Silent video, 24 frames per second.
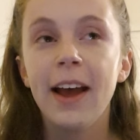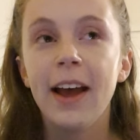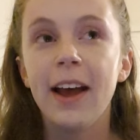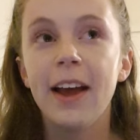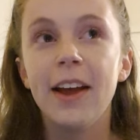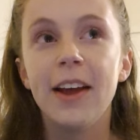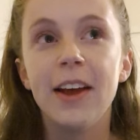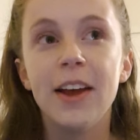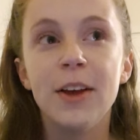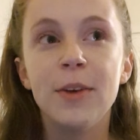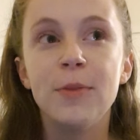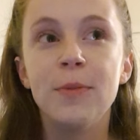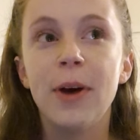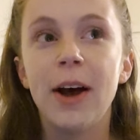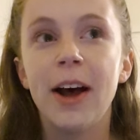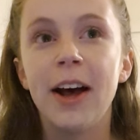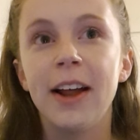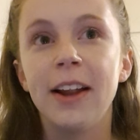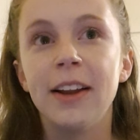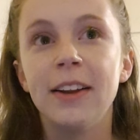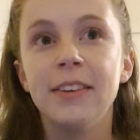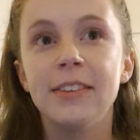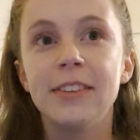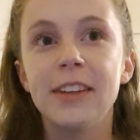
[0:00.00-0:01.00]

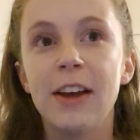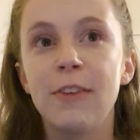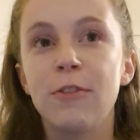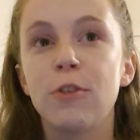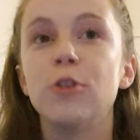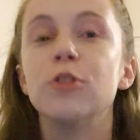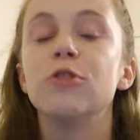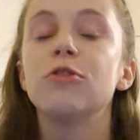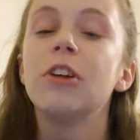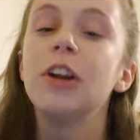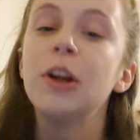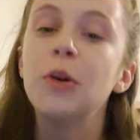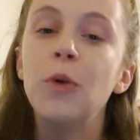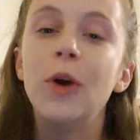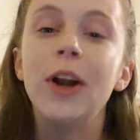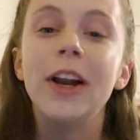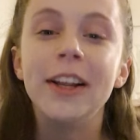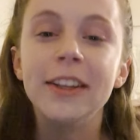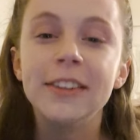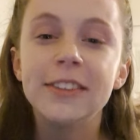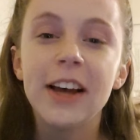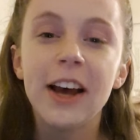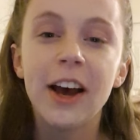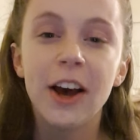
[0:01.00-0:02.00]
and everyone's really
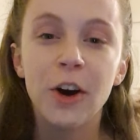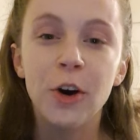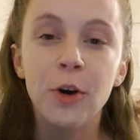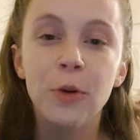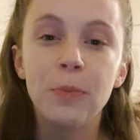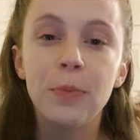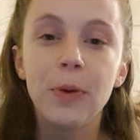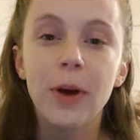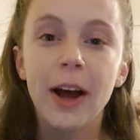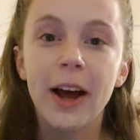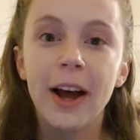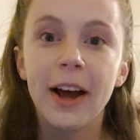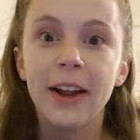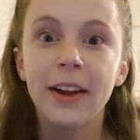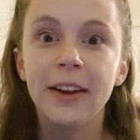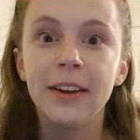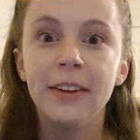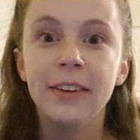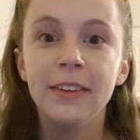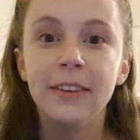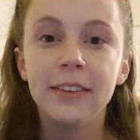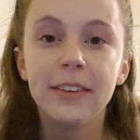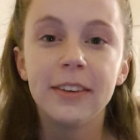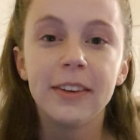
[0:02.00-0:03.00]
willing to help
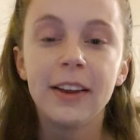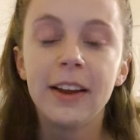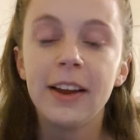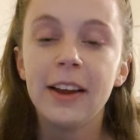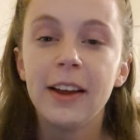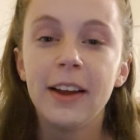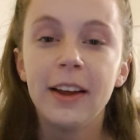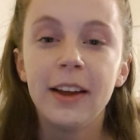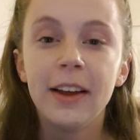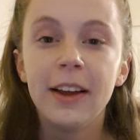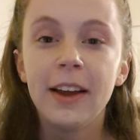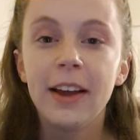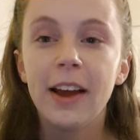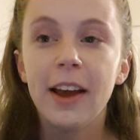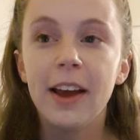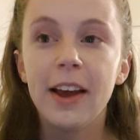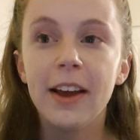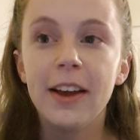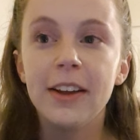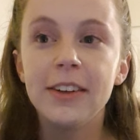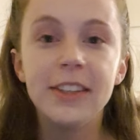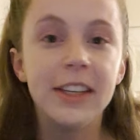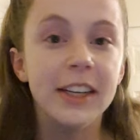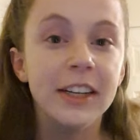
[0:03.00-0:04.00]
and
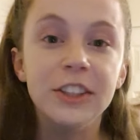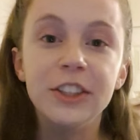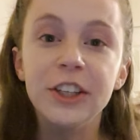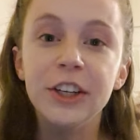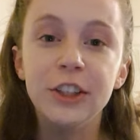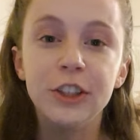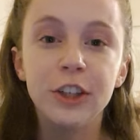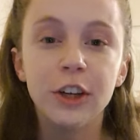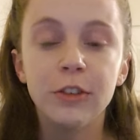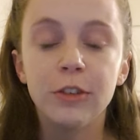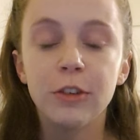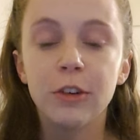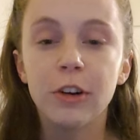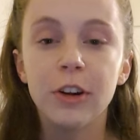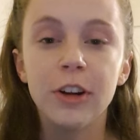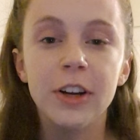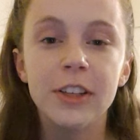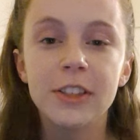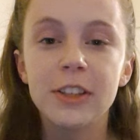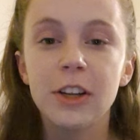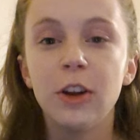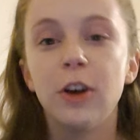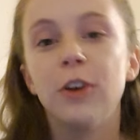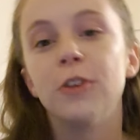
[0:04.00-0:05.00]
teach each other, and
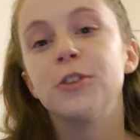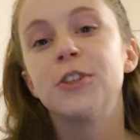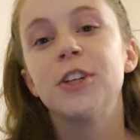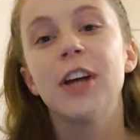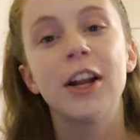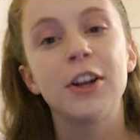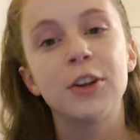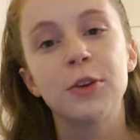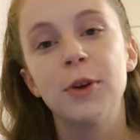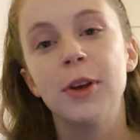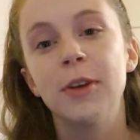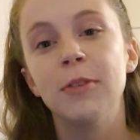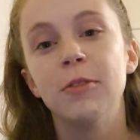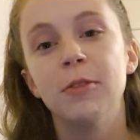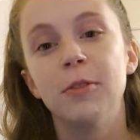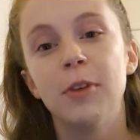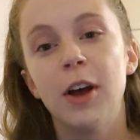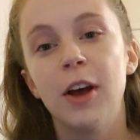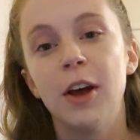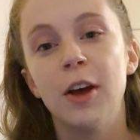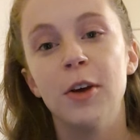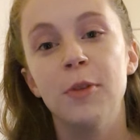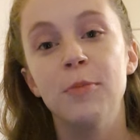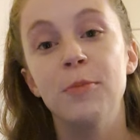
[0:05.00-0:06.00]
it's a lot of shadowing
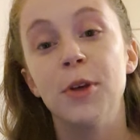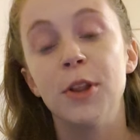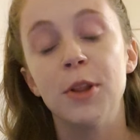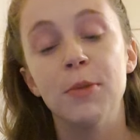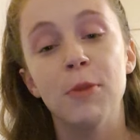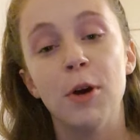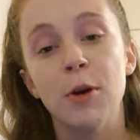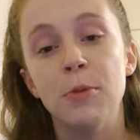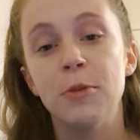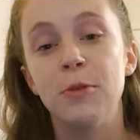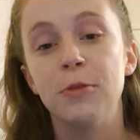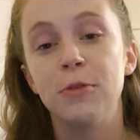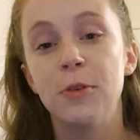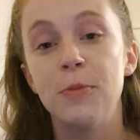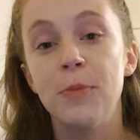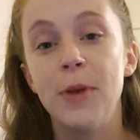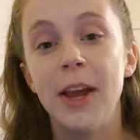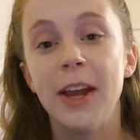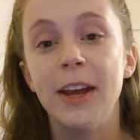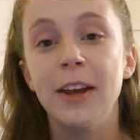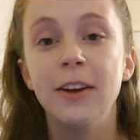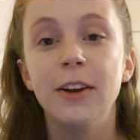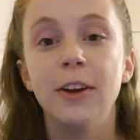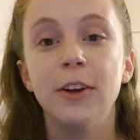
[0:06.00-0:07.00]
at the moment for
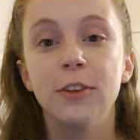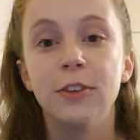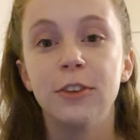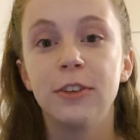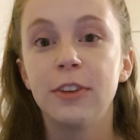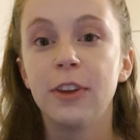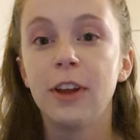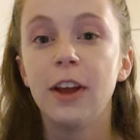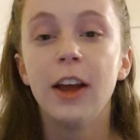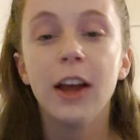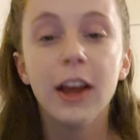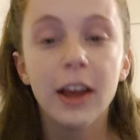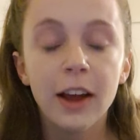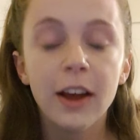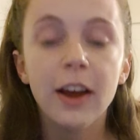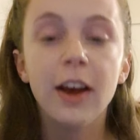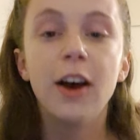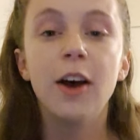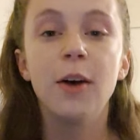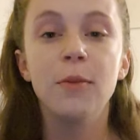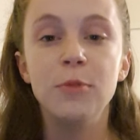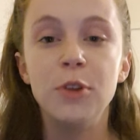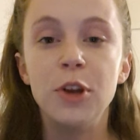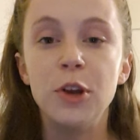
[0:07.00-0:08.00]
me because
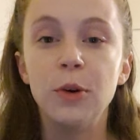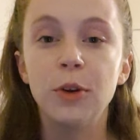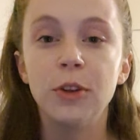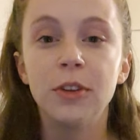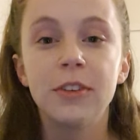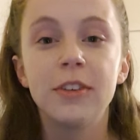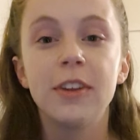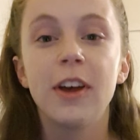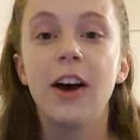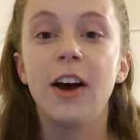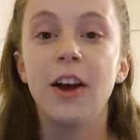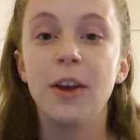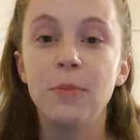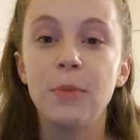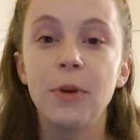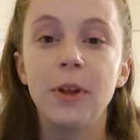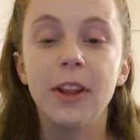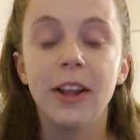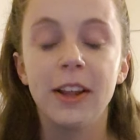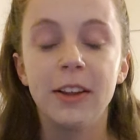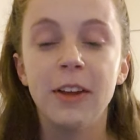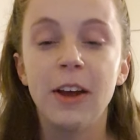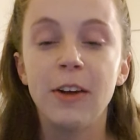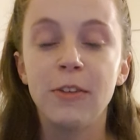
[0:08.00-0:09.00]
I'm new on site, but
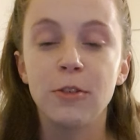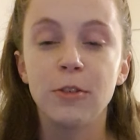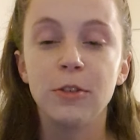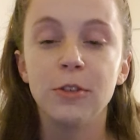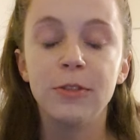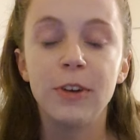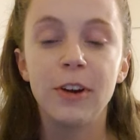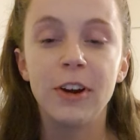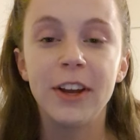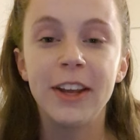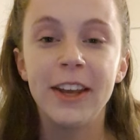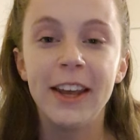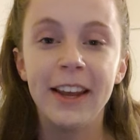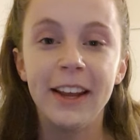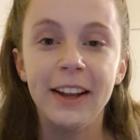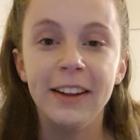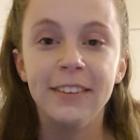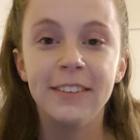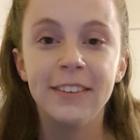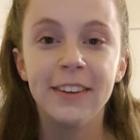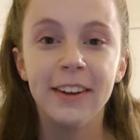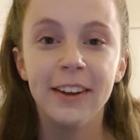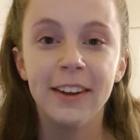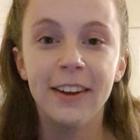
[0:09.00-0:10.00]
everyone's very keen
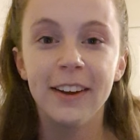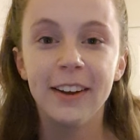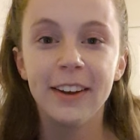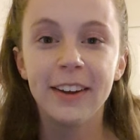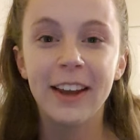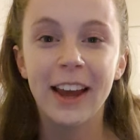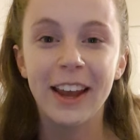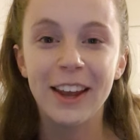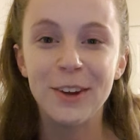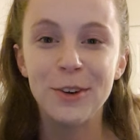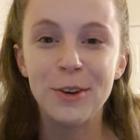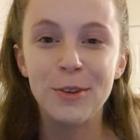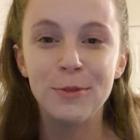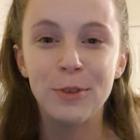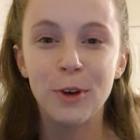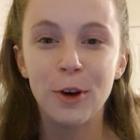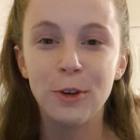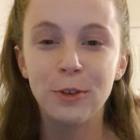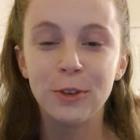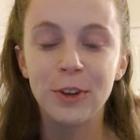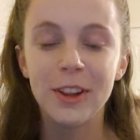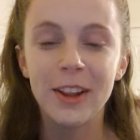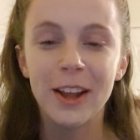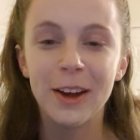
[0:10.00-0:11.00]
to get you
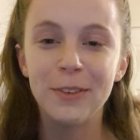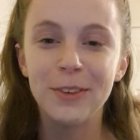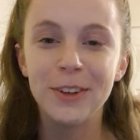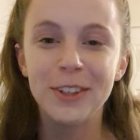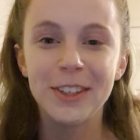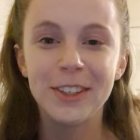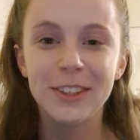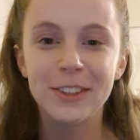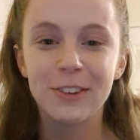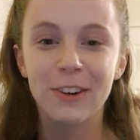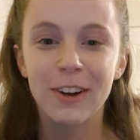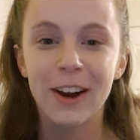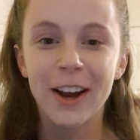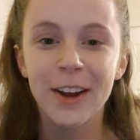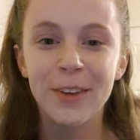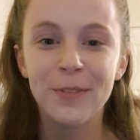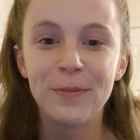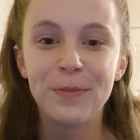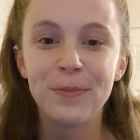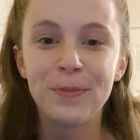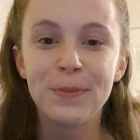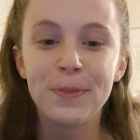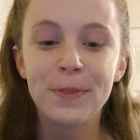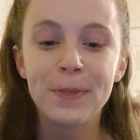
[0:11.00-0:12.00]
involved in that, which is great.
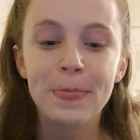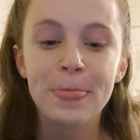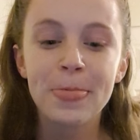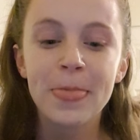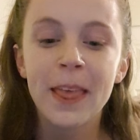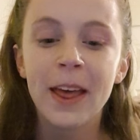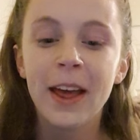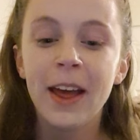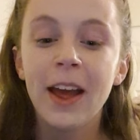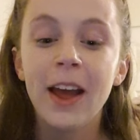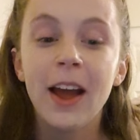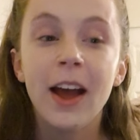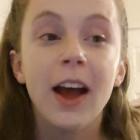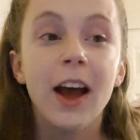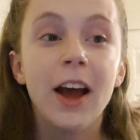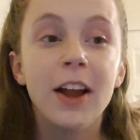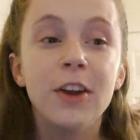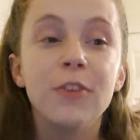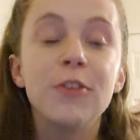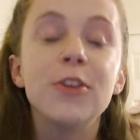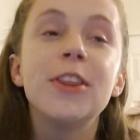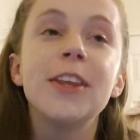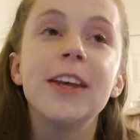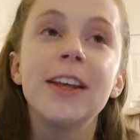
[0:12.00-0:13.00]

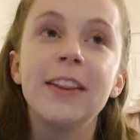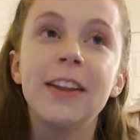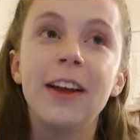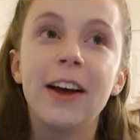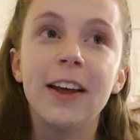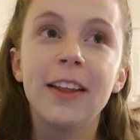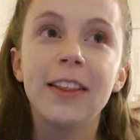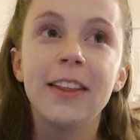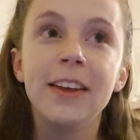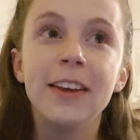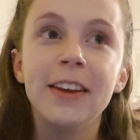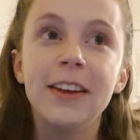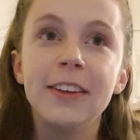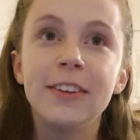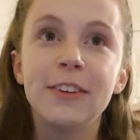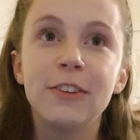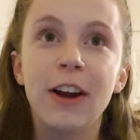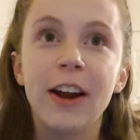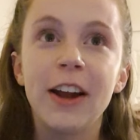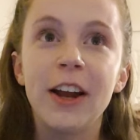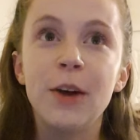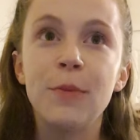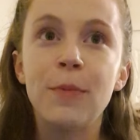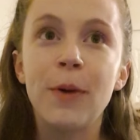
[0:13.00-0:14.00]
Another thing that I think is
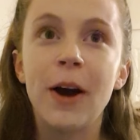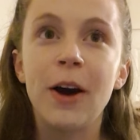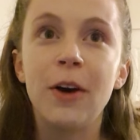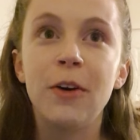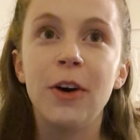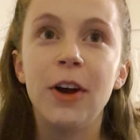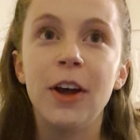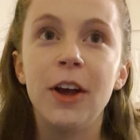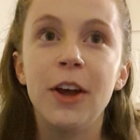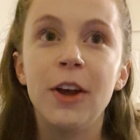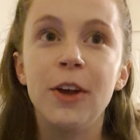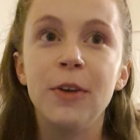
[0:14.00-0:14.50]
great about